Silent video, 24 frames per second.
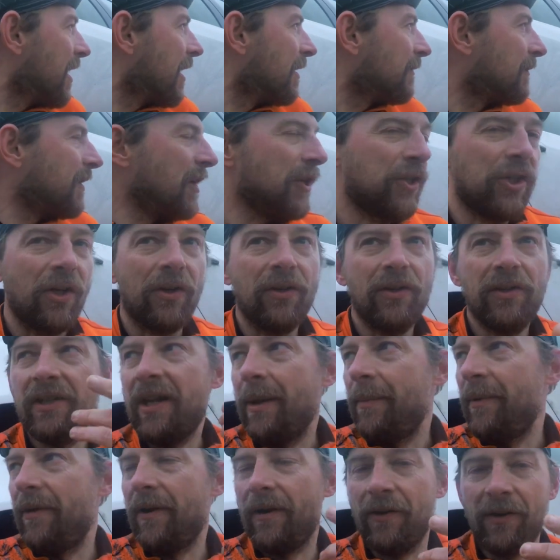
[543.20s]
Finished on the
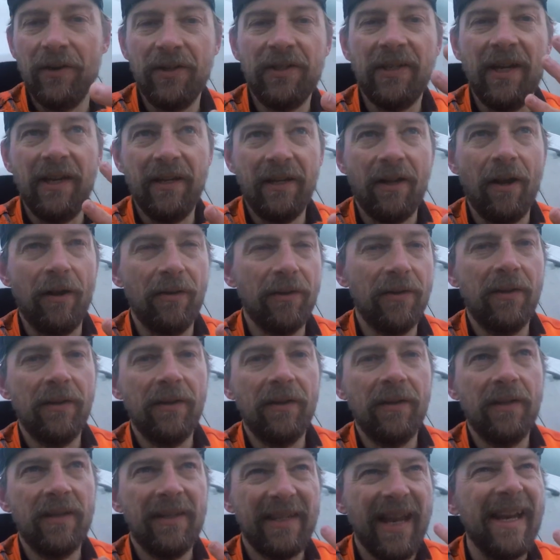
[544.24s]

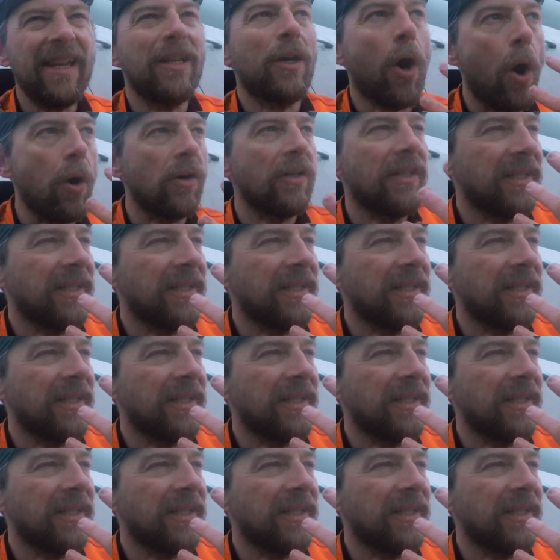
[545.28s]
Stennigot